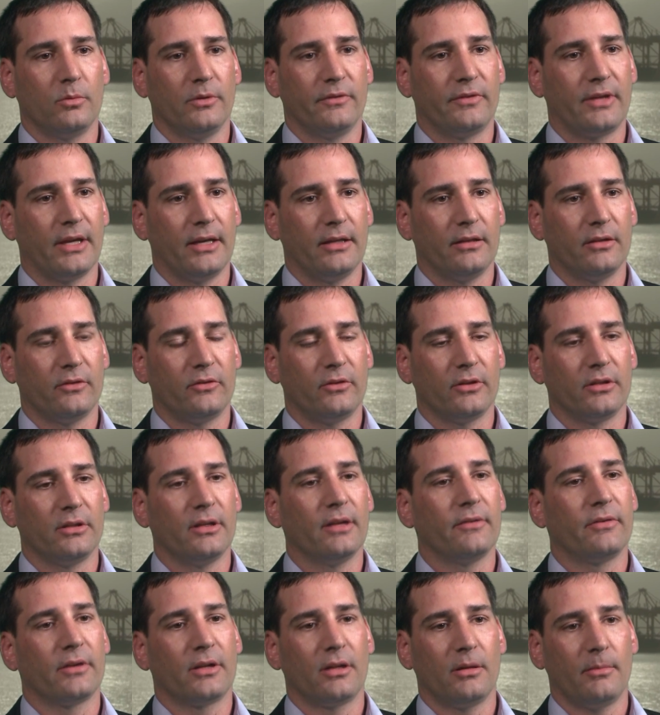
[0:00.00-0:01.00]
We've gained a
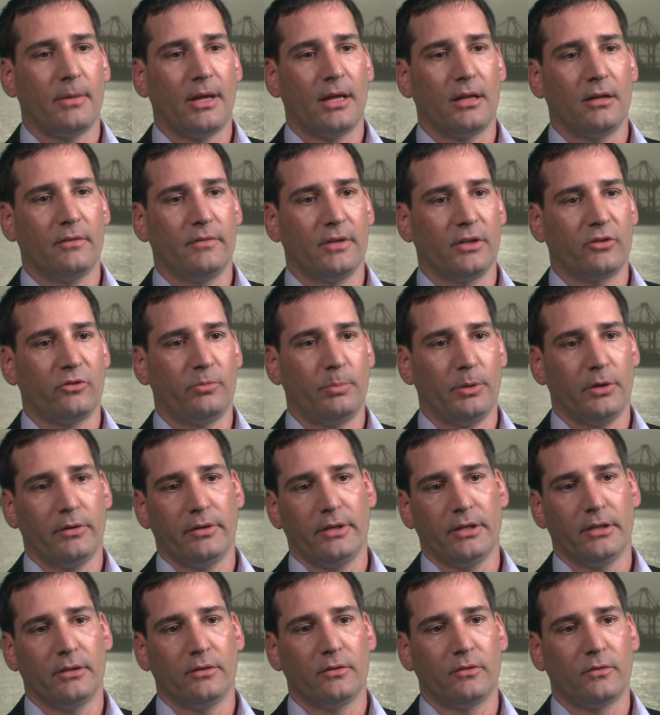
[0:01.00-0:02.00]
significant amount of
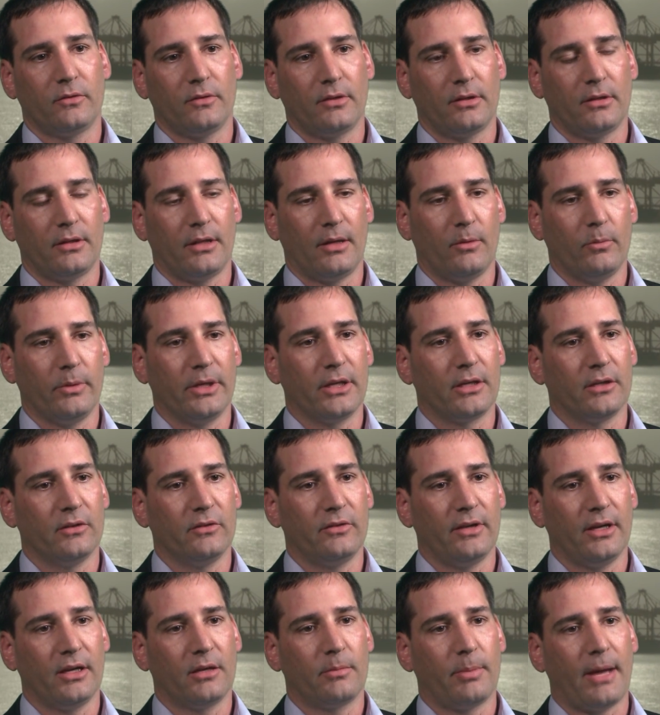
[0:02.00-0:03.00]
experience that we can
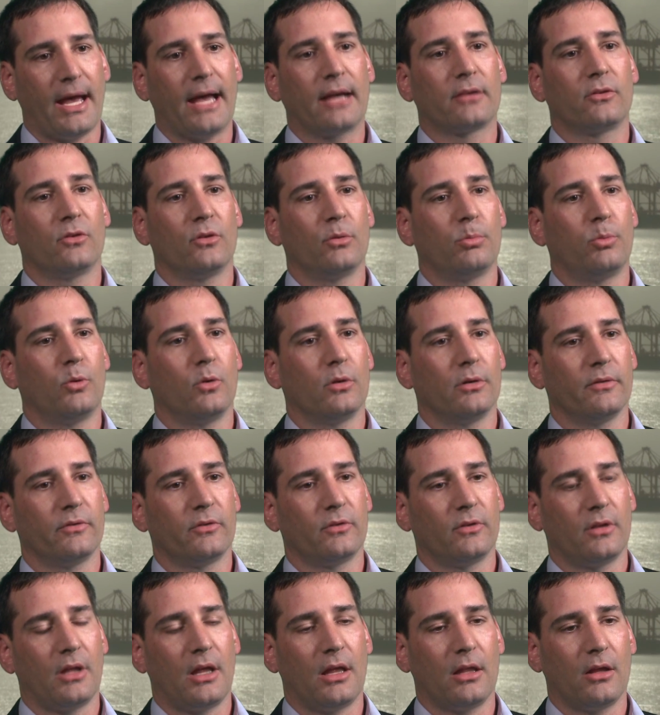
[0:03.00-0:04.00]
take back to the Port of
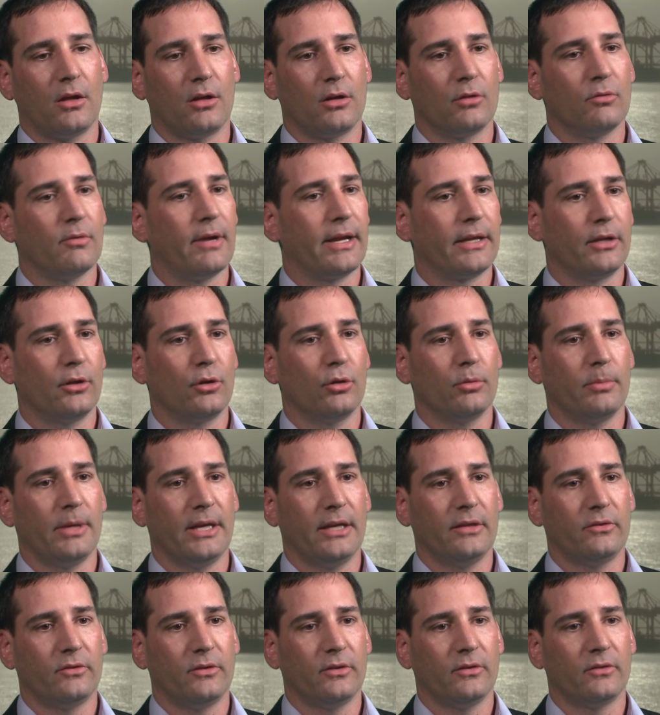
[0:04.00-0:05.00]
Salalah on a regular
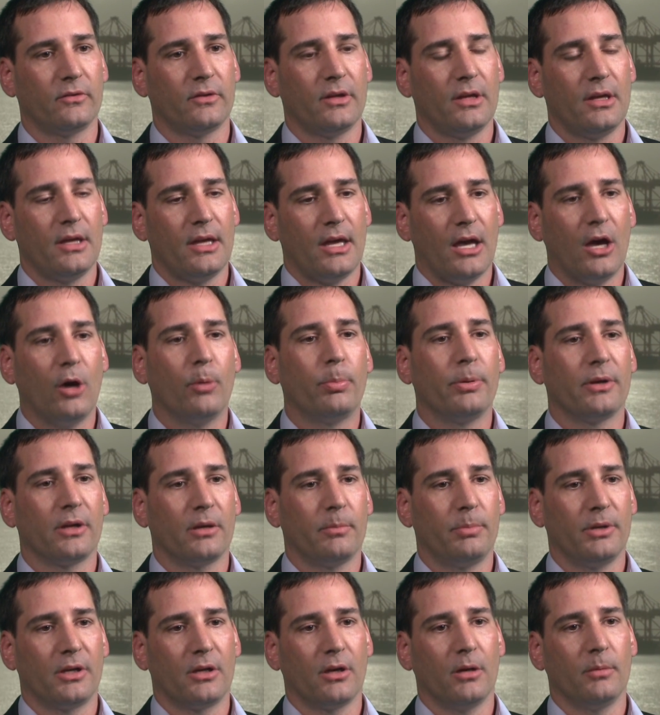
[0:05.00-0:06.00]
basis, helping
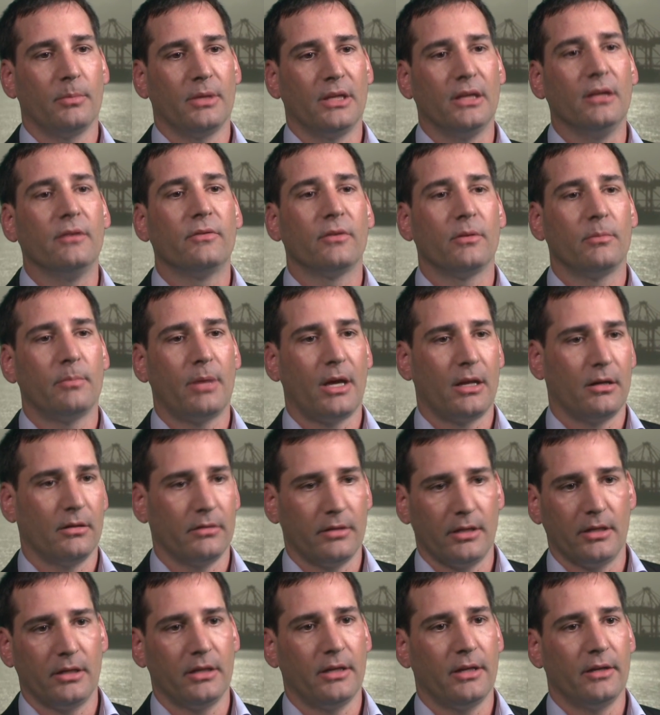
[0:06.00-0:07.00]
it become even
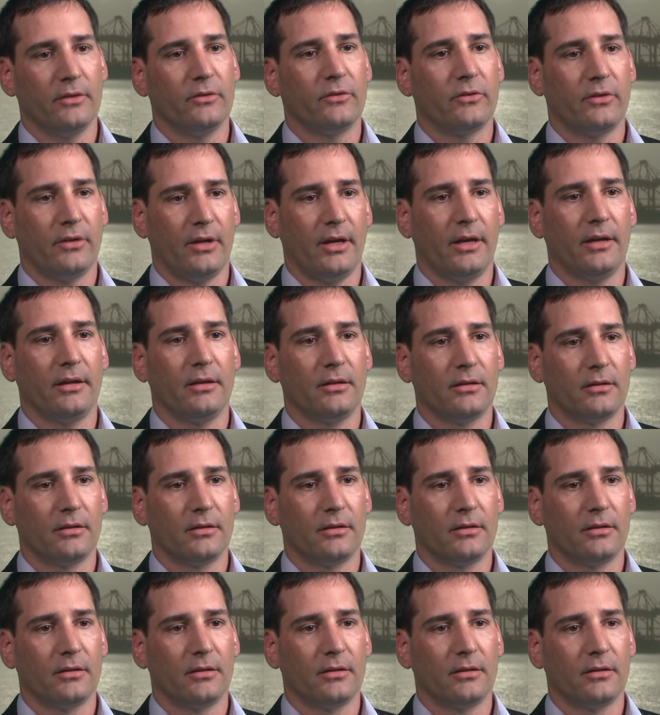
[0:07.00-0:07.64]
better than it is today.